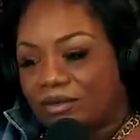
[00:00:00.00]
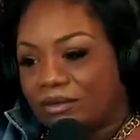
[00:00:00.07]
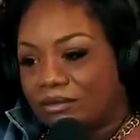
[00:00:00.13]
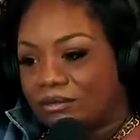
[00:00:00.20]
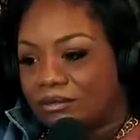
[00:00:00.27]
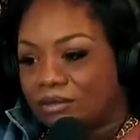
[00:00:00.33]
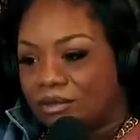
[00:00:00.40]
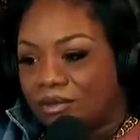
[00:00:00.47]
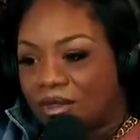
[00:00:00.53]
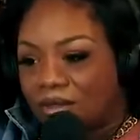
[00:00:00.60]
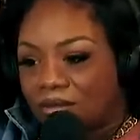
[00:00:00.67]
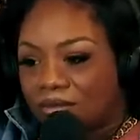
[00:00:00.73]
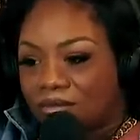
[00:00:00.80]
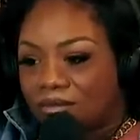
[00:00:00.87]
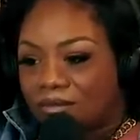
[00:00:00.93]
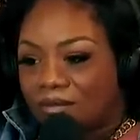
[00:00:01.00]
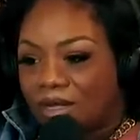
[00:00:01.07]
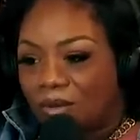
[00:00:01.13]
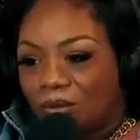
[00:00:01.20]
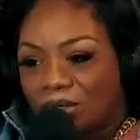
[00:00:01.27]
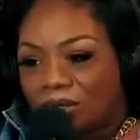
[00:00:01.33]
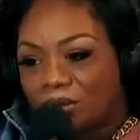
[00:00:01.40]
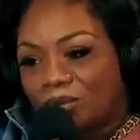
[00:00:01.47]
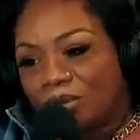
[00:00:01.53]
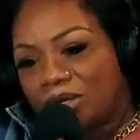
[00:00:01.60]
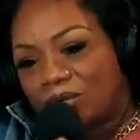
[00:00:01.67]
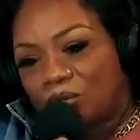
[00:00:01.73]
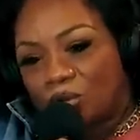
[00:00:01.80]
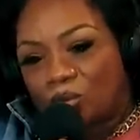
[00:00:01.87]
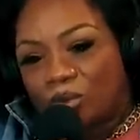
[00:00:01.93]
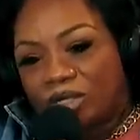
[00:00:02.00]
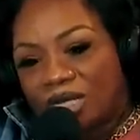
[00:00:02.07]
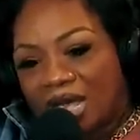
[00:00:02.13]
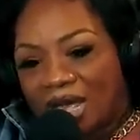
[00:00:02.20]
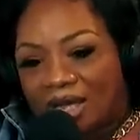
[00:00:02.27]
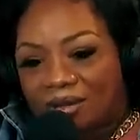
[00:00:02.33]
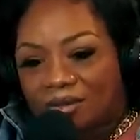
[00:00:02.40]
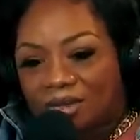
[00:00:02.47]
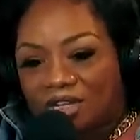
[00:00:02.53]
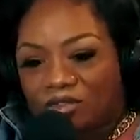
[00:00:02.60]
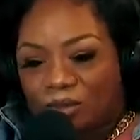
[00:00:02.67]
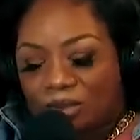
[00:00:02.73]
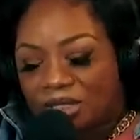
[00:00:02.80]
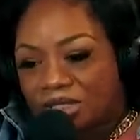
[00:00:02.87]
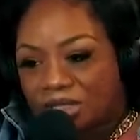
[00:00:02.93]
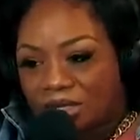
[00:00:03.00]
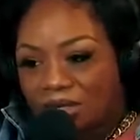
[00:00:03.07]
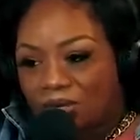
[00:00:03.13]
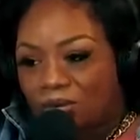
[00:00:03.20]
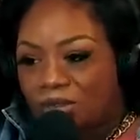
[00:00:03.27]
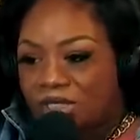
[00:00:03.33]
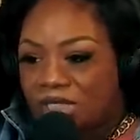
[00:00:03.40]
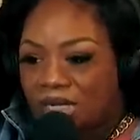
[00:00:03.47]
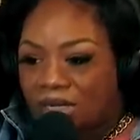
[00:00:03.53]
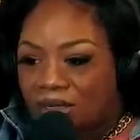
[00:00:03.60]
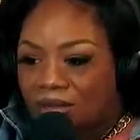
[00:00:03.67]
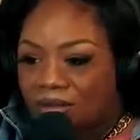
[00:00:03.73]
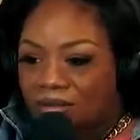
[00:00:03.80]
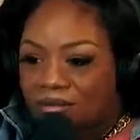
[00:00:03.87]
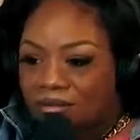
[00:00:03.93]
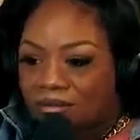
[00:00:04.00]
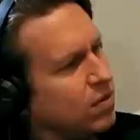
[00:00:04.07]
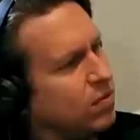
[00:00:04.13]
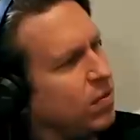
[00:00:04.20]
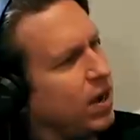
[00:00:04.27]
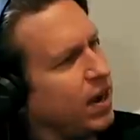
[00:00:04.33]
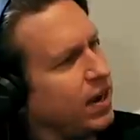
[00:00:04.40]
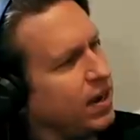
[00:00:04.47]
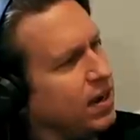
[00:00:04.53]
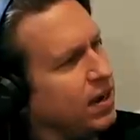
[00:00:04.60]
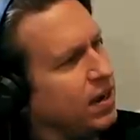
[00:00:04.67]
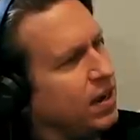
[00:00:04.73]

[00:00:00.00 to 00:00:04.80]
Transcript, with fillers: Mm, You know, and we what we got if we can sell, we sell. Right.